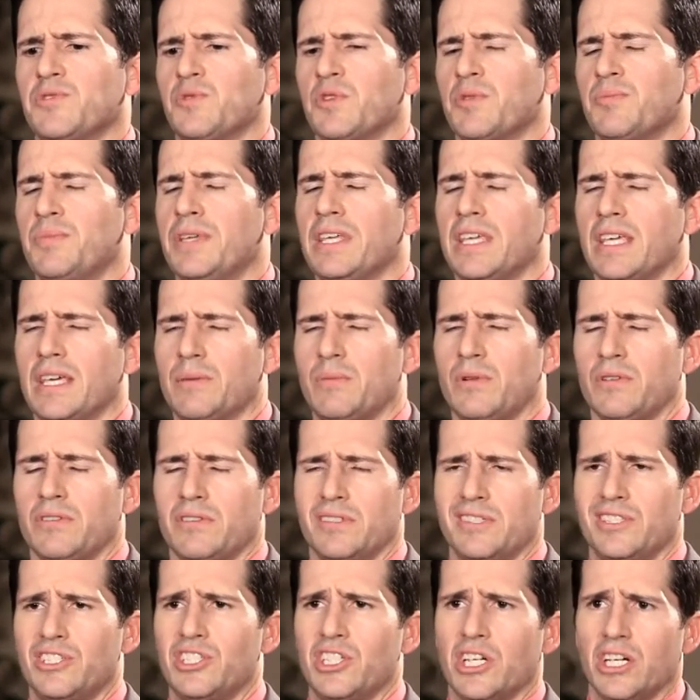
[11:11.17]
with being able
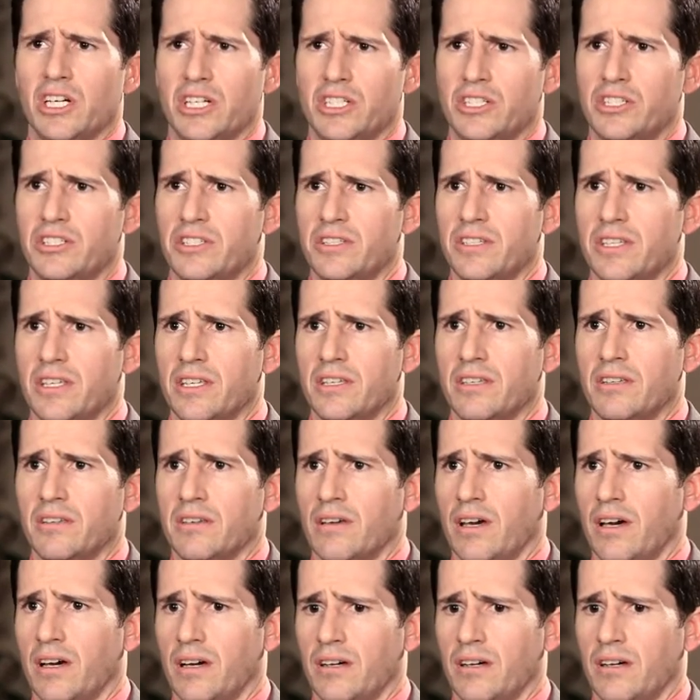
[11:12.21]
to judge the